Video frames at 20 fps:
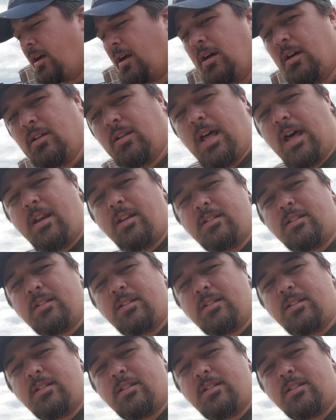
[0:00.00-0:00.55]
A lot of